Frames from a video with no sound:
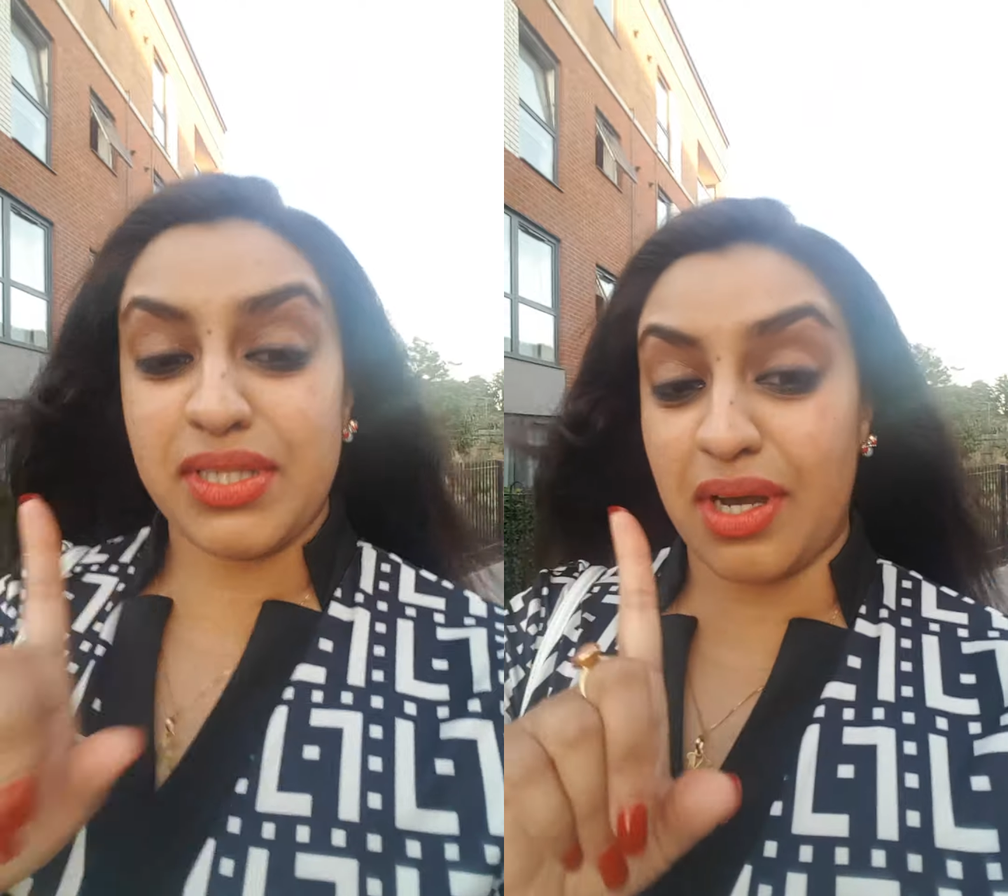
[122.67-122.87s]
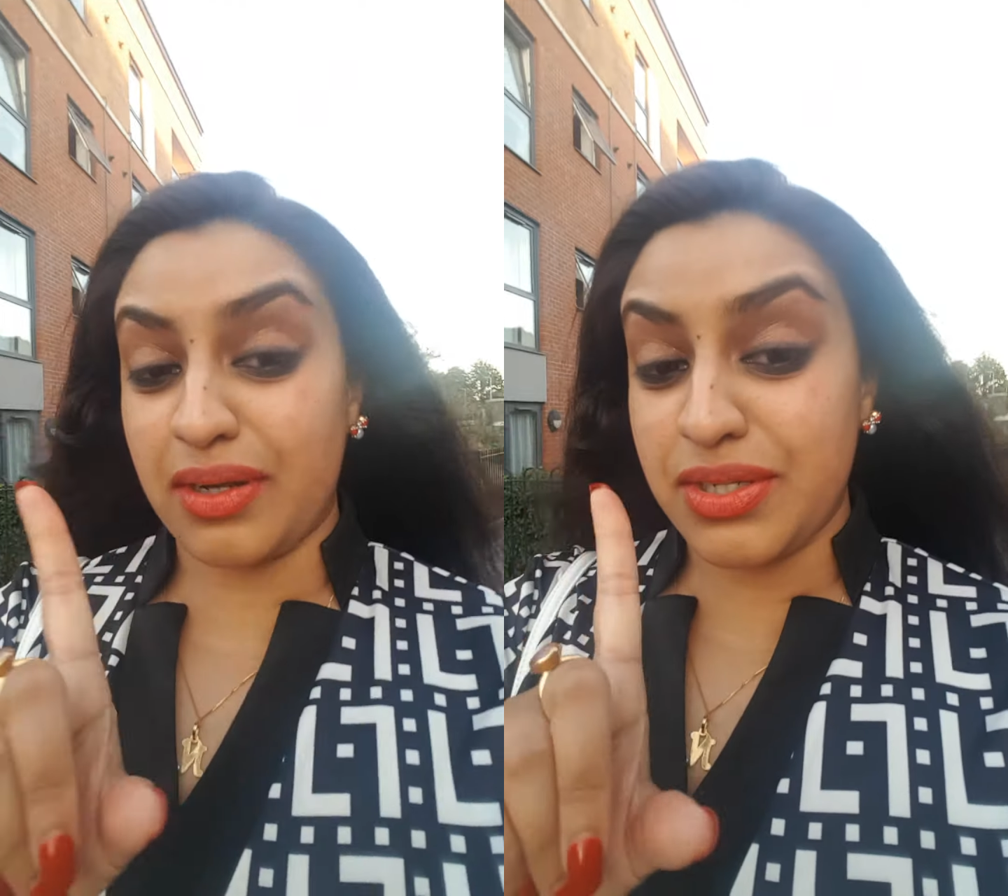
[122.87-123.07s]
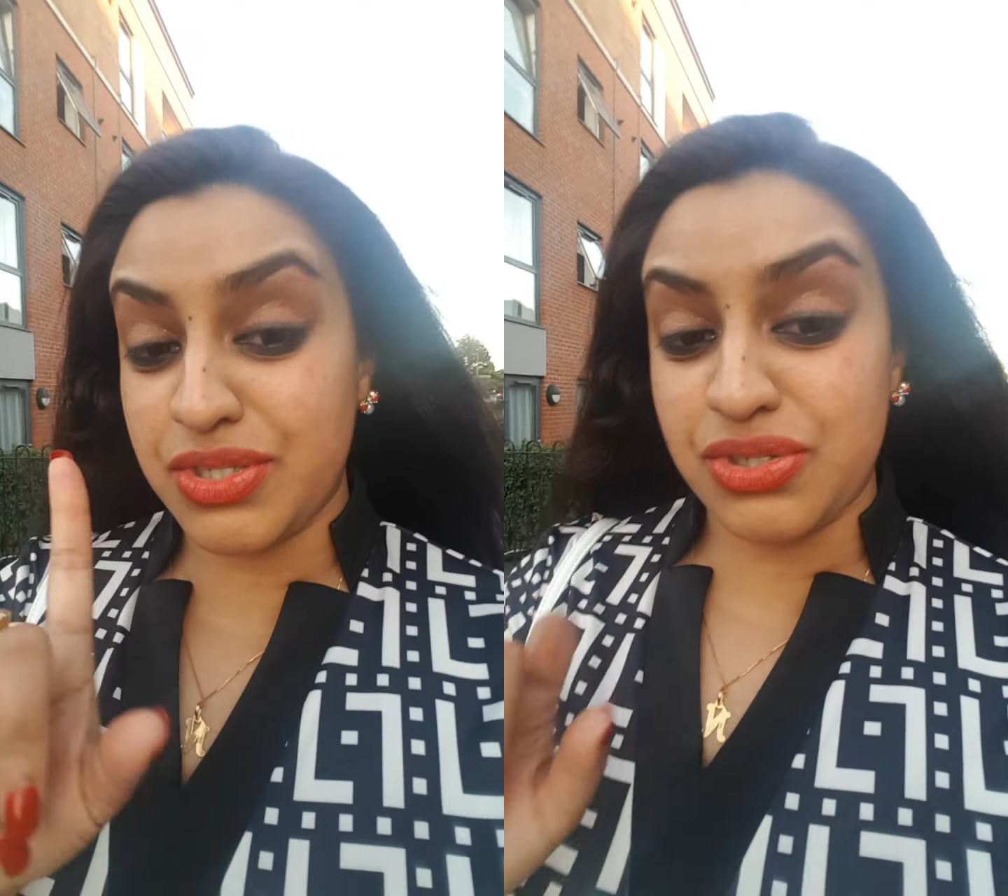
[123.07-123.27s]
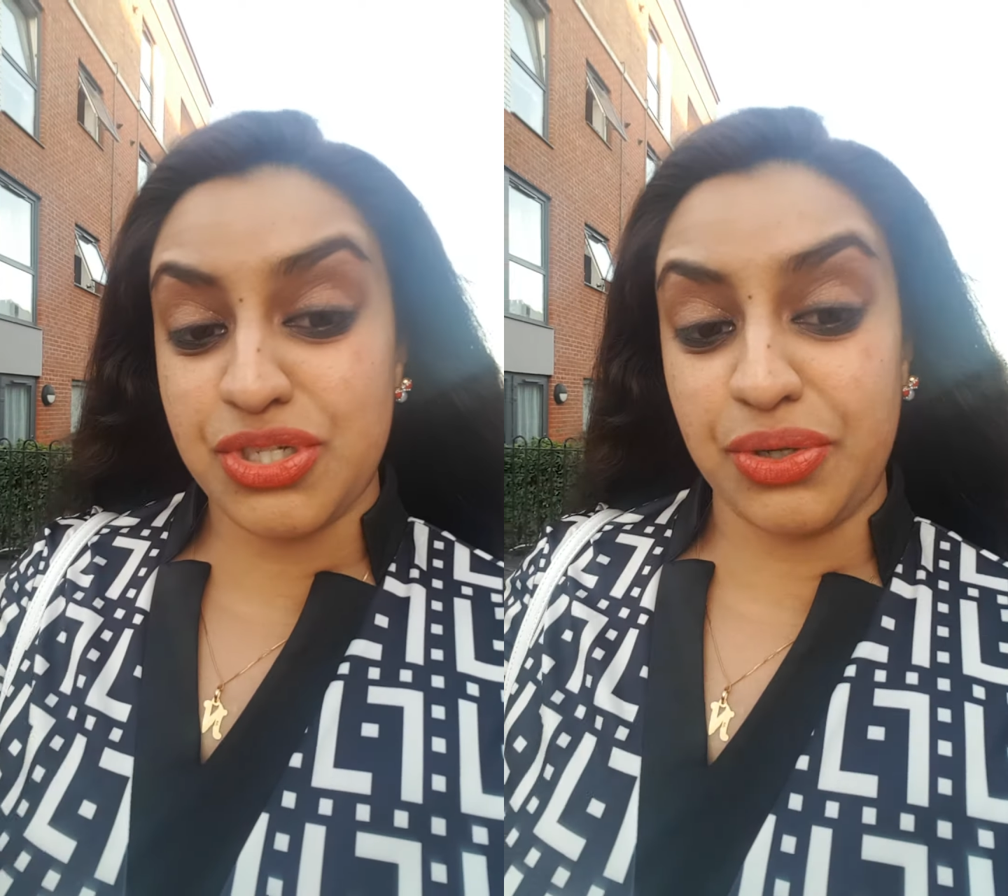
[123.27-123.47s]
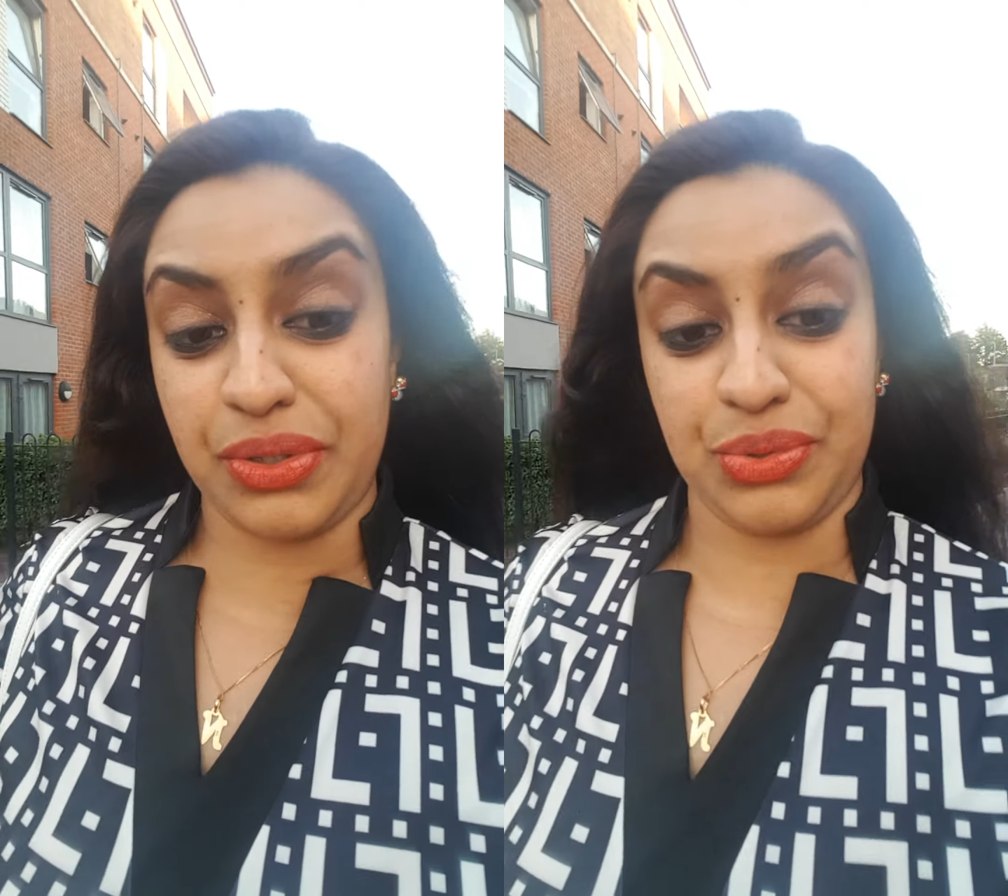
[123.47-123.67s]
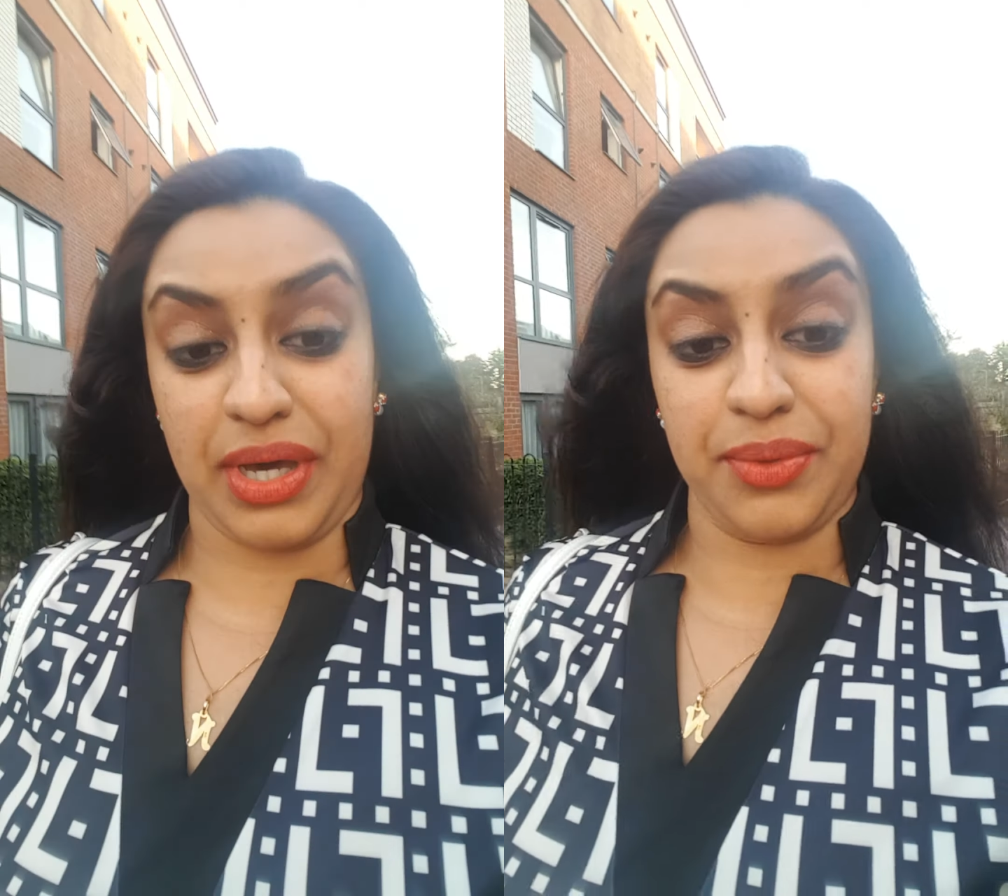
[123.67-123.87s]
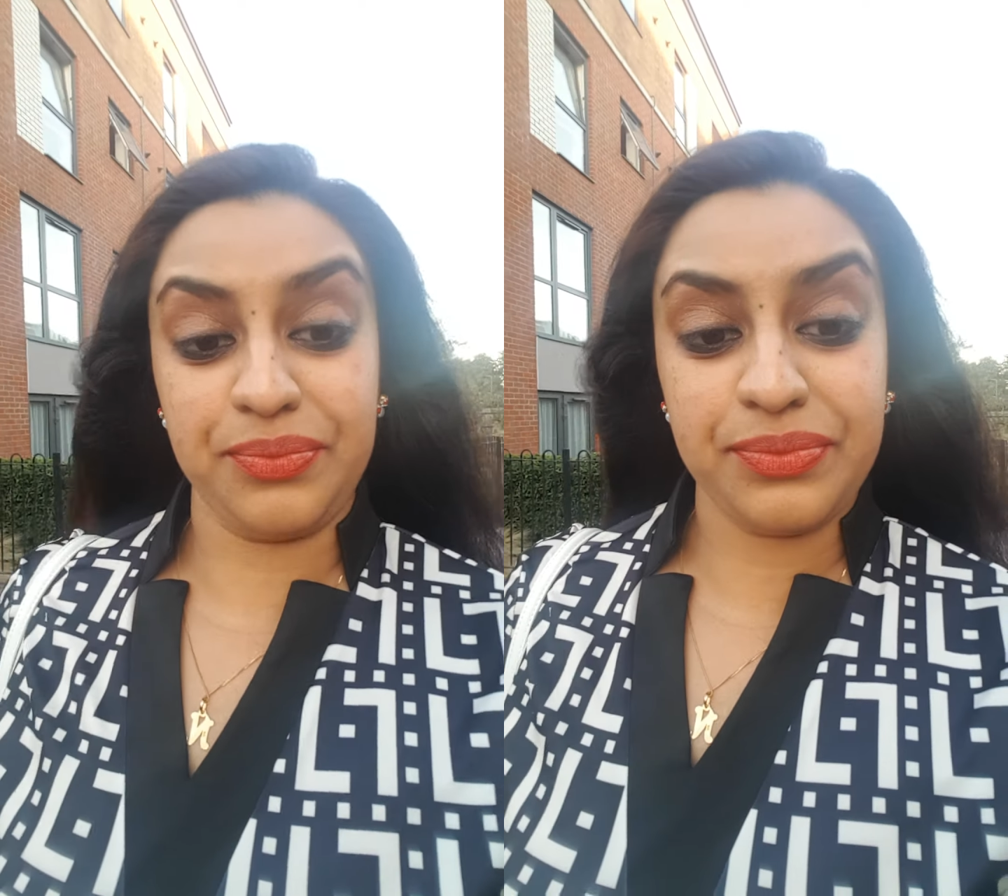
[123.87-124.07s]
the duck doesn't show you that.